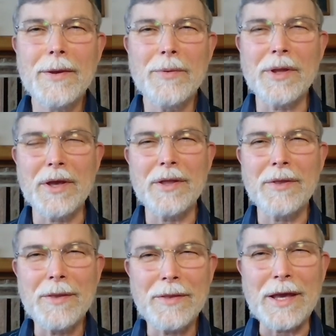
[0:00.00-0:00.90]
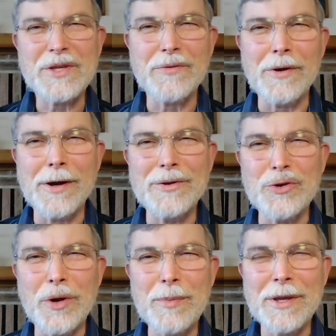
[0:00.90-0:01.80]
Well, again, thanks for
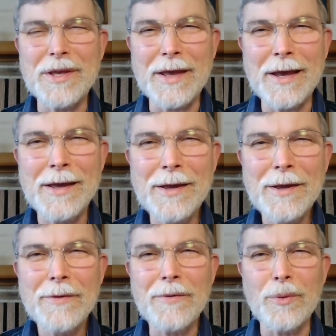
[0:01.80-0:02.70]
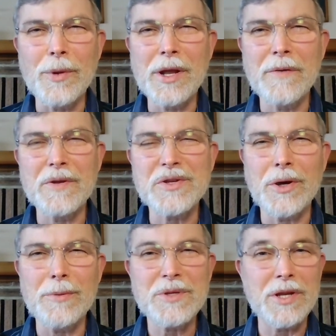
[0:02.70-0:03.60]
joining me today for the reading of the
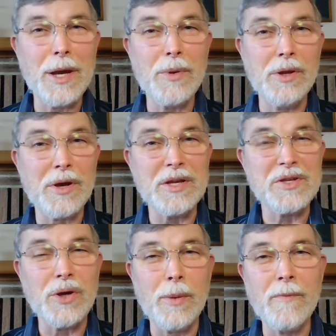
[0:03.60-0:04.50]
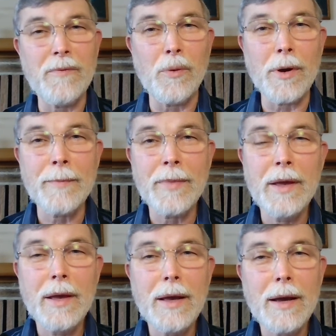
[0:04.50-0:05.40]
Psalms. Today we look at Psalm 4.
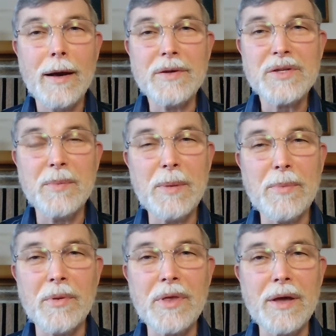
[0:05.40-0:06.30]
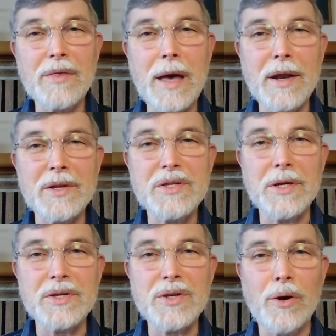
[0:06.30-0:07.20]
Some people think that it's
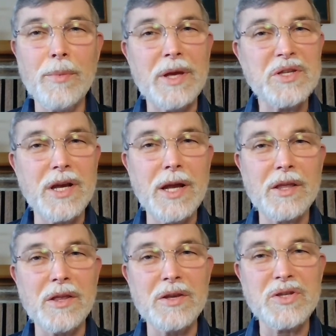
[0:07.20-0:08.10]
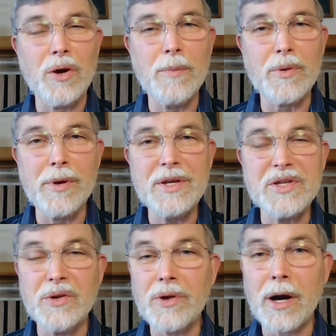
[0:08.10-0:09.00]
a psalm that's connected to Psalm 3,
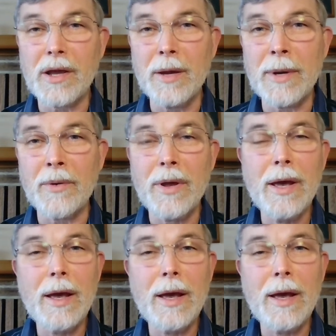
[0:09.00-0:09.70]
still talking about